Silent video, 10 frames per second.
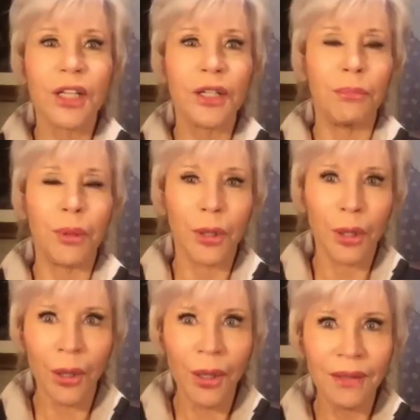
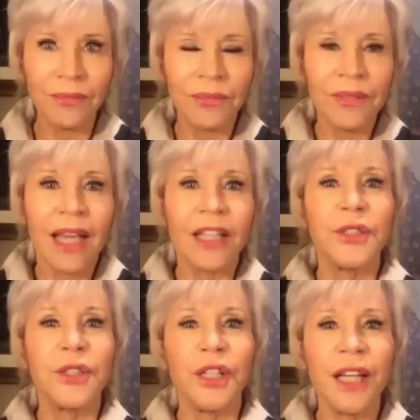Byrd, and
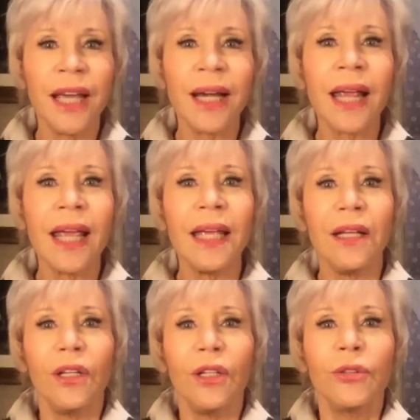Chinyere
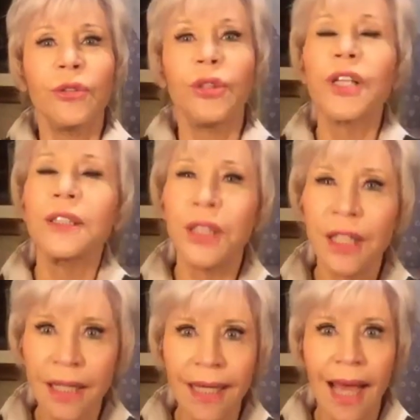
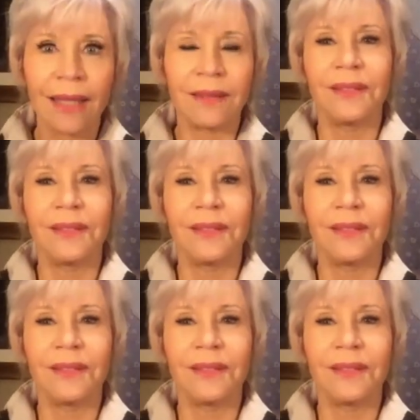Tutashinda.